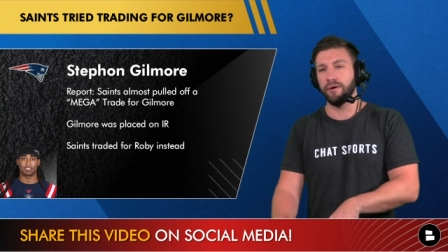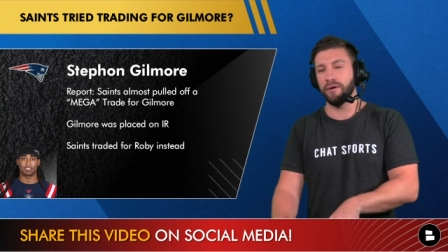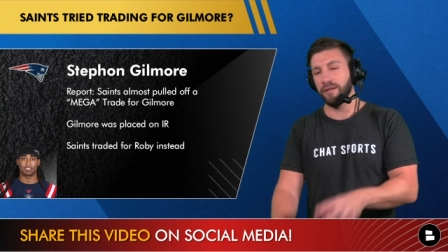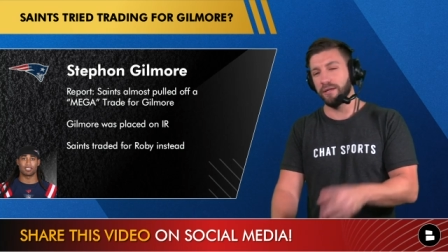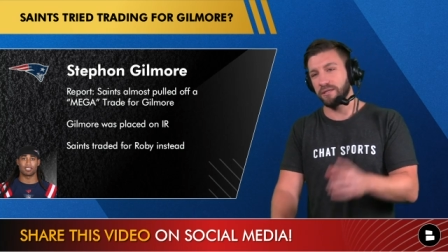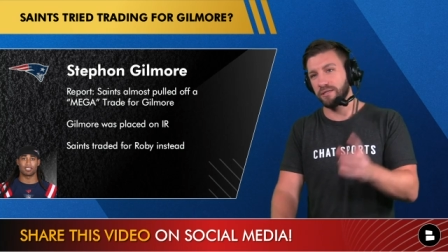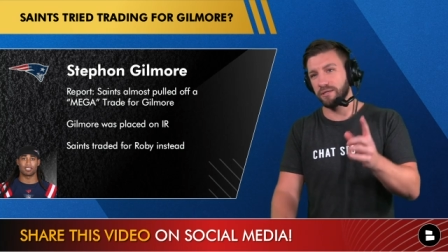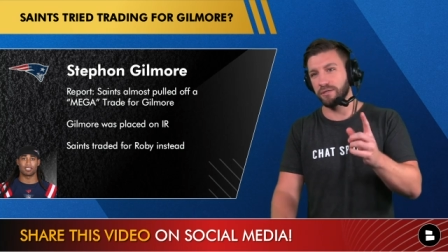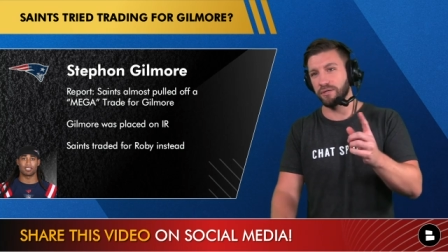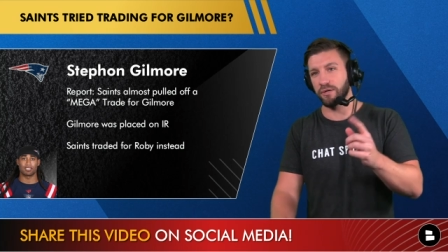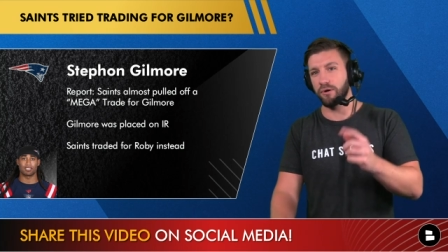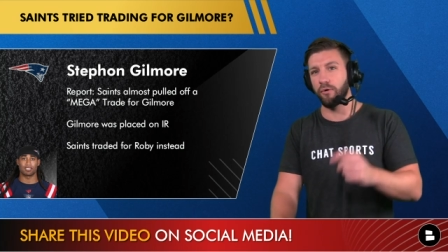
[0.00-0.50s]
and
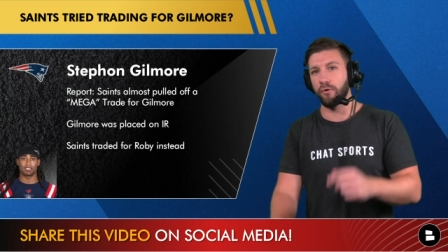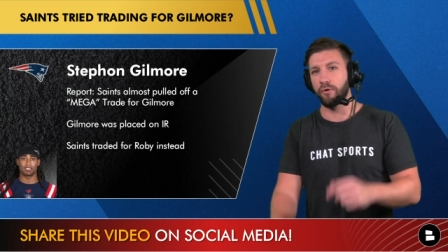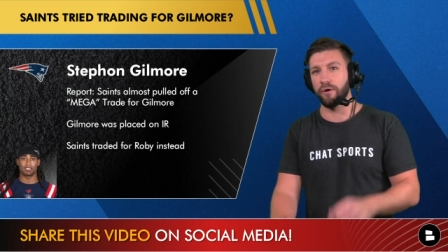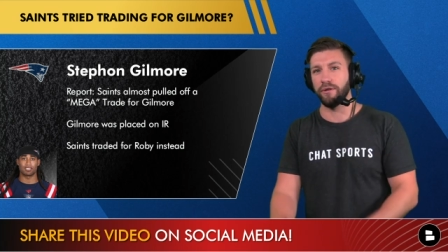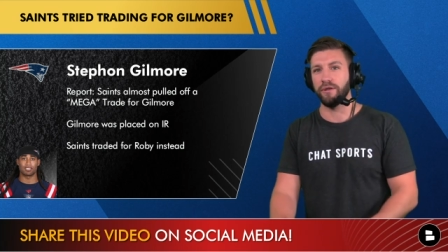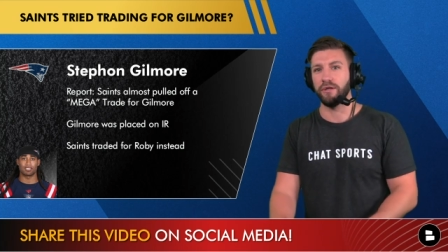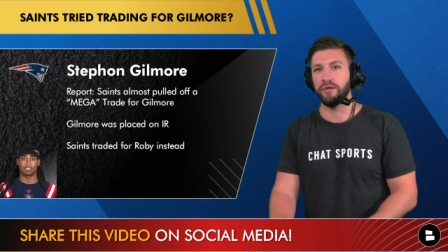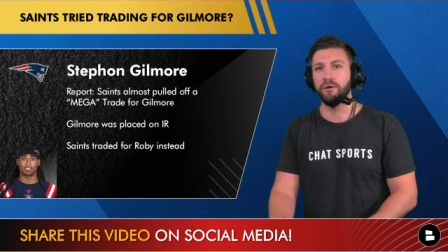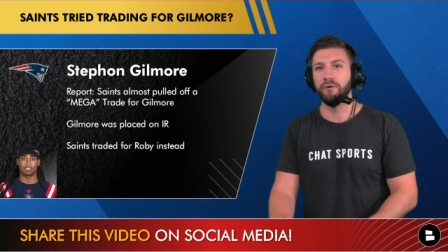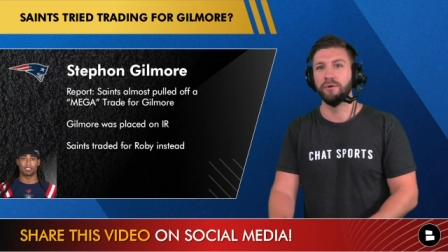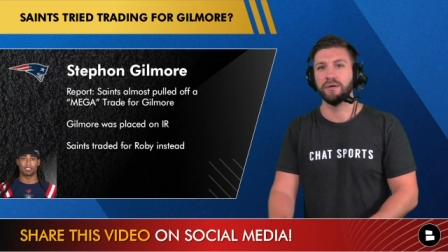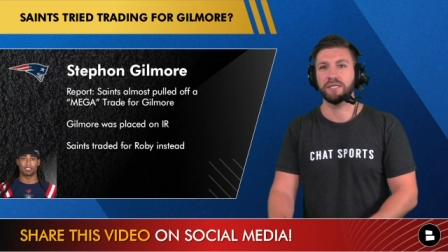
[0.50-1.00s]
this is according
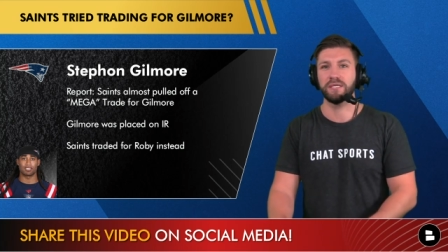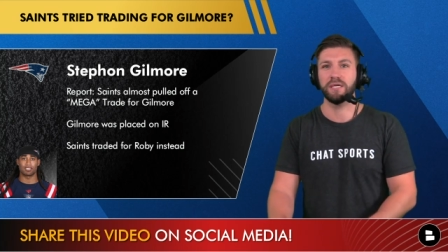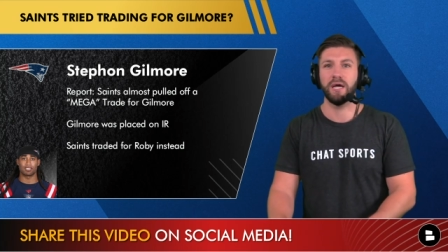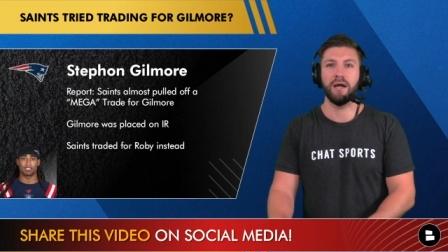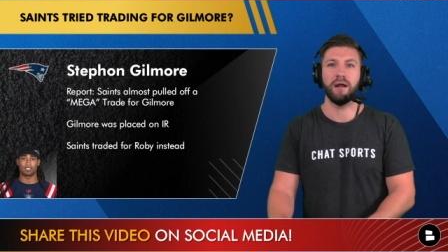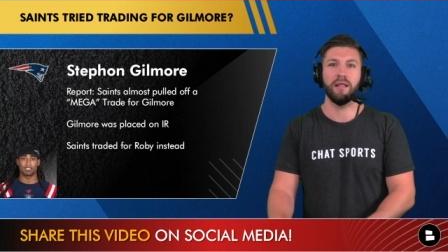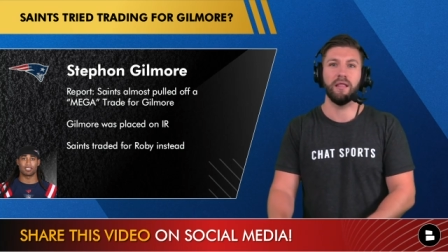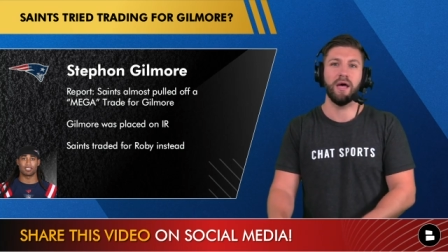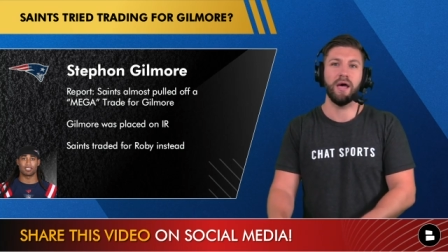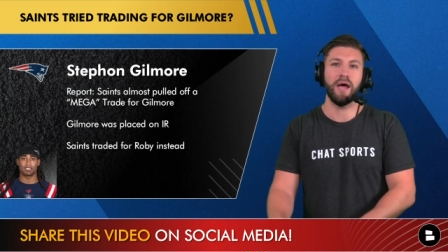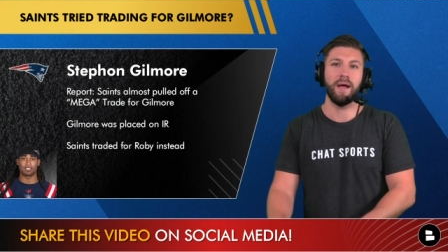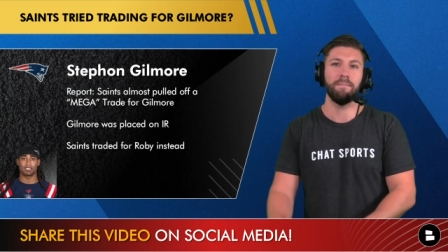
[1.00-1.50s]
to USA
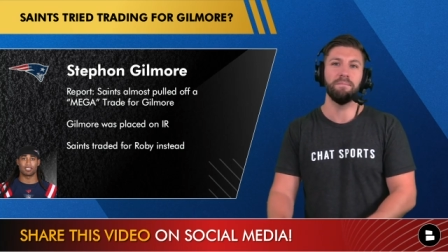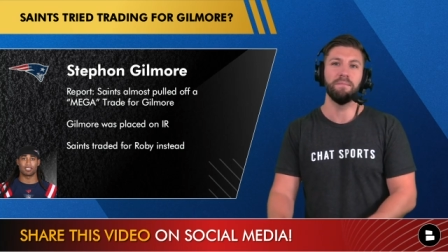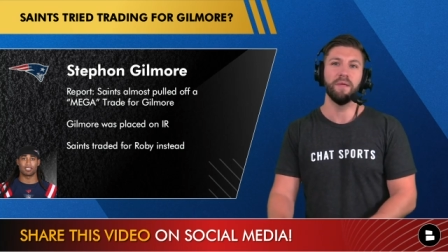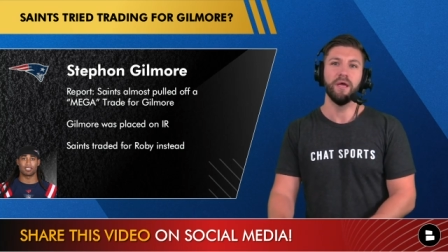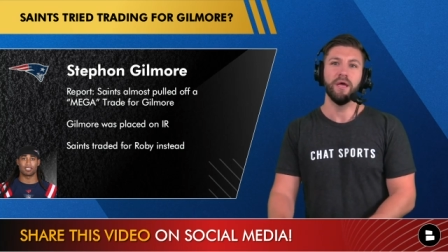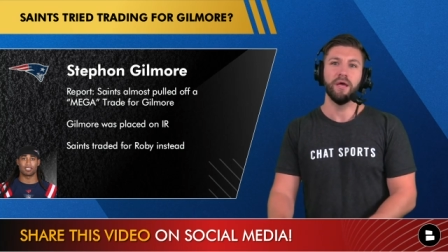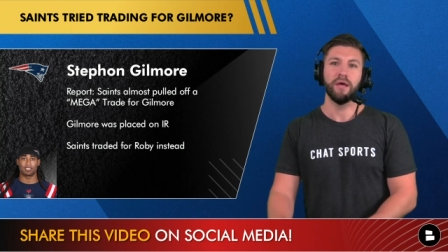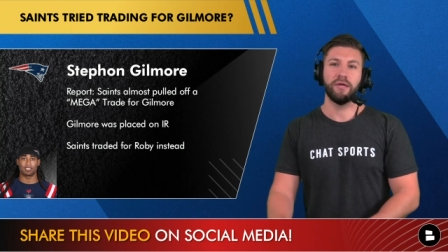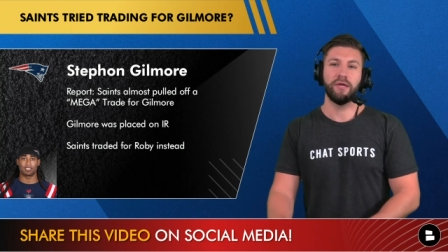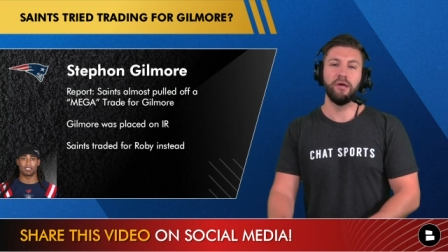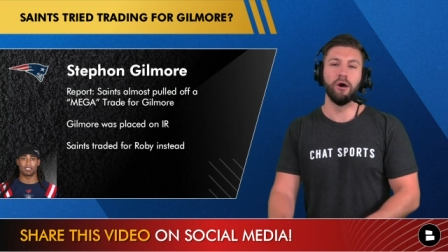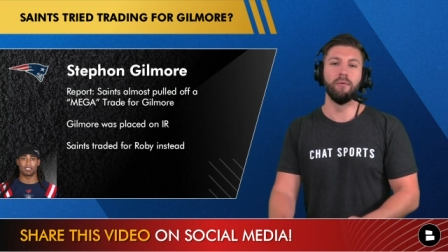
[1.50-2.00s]
Today,
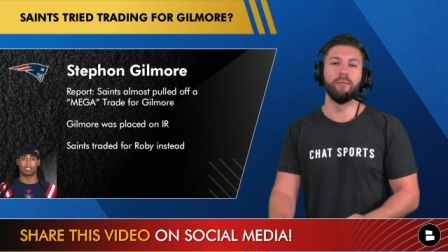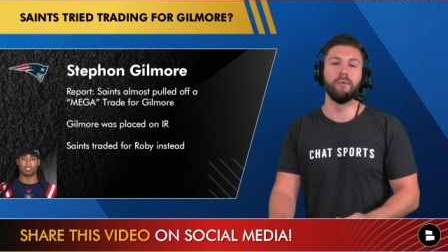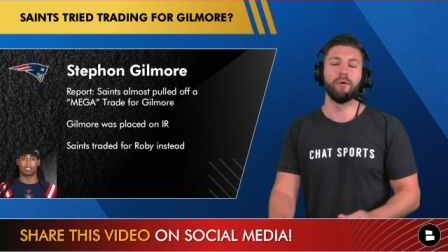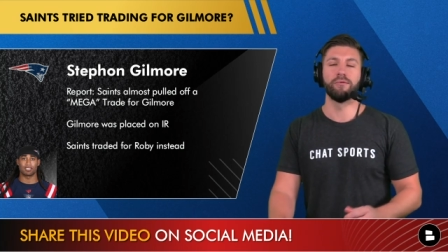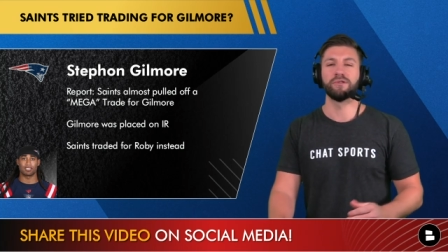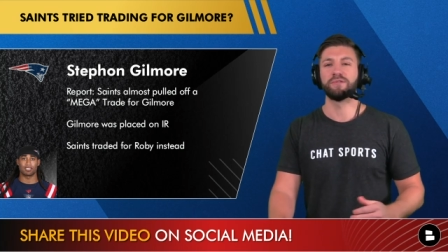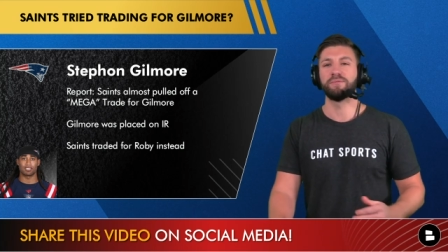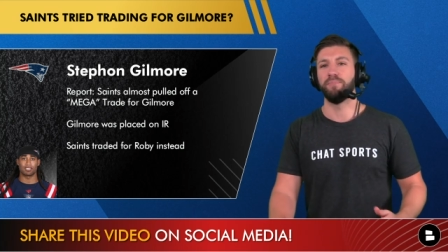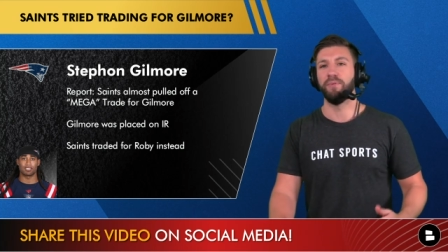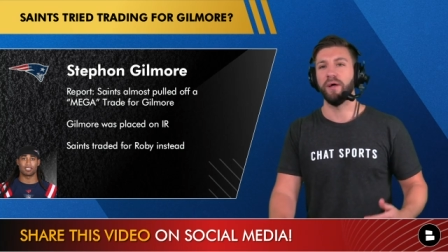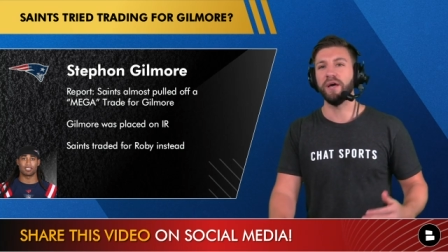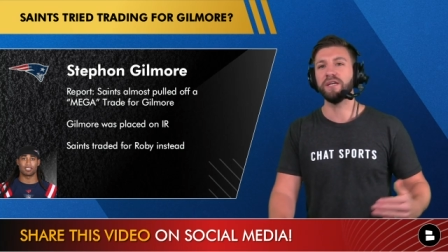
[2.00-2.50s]
Gilmore
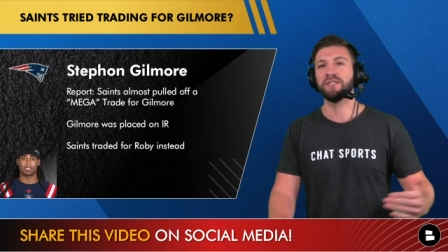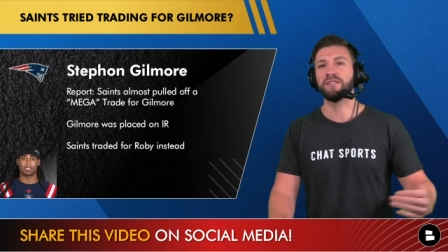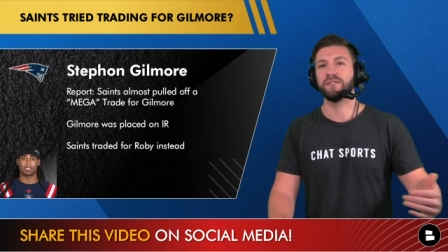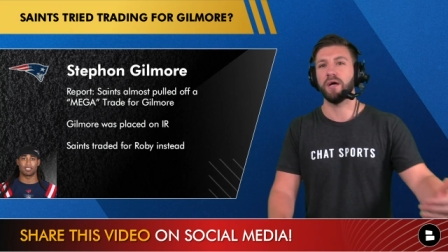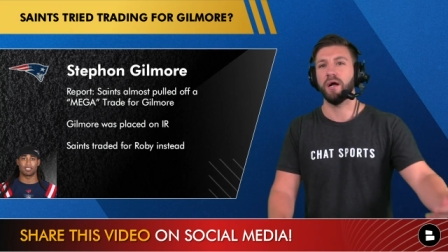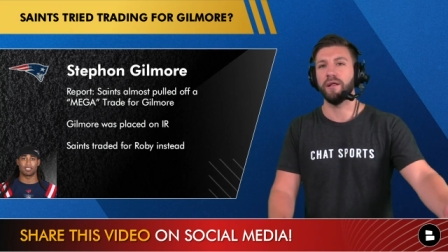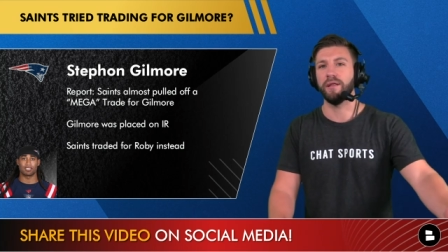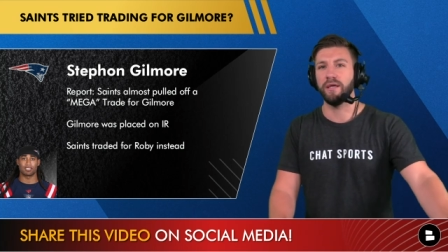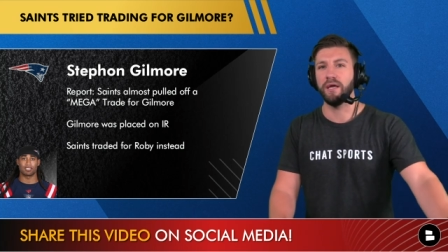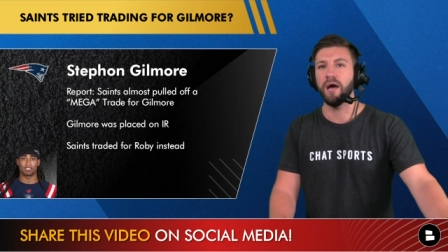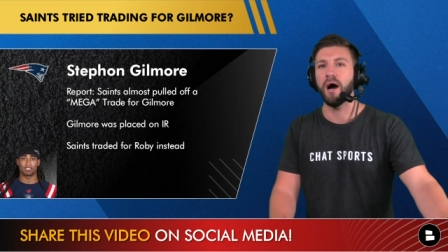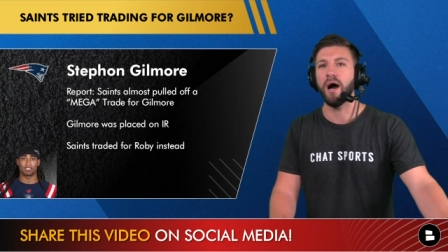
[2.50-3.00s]
was placed
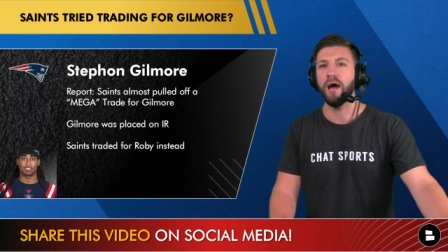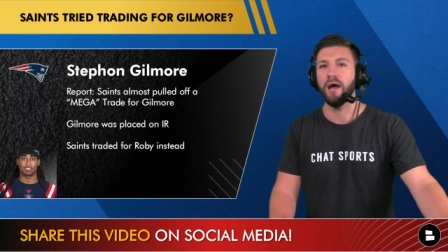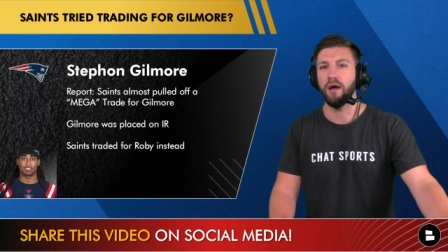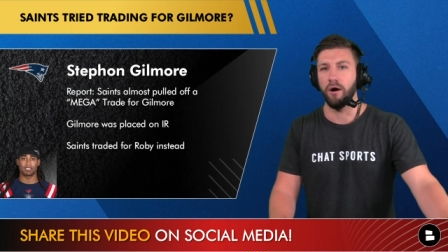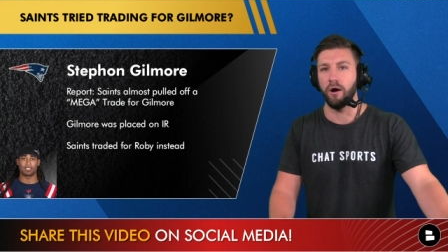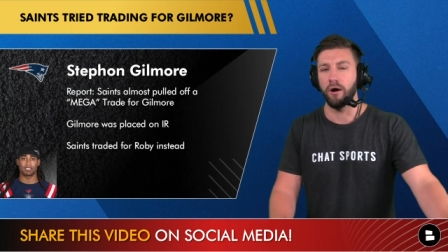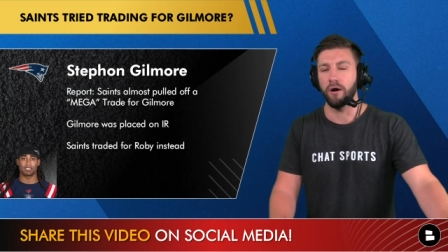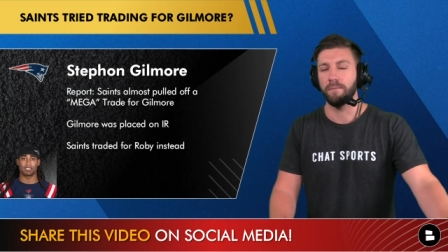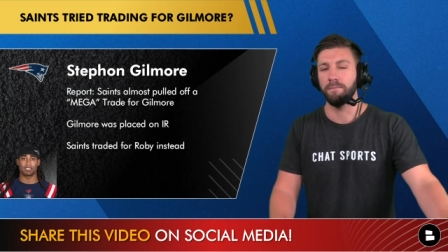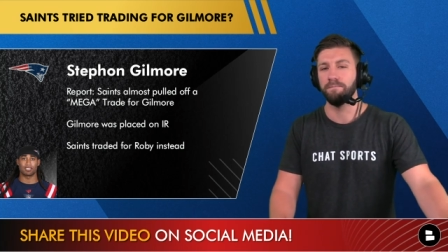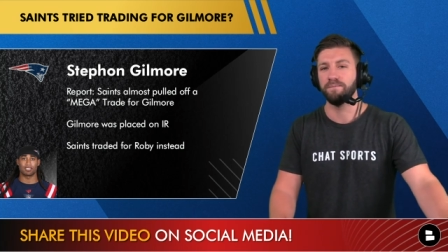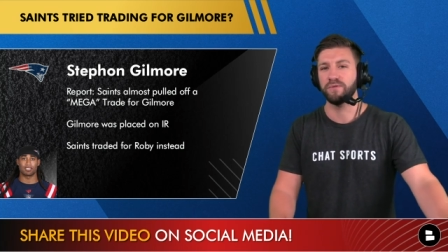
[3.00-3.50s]
on the IR.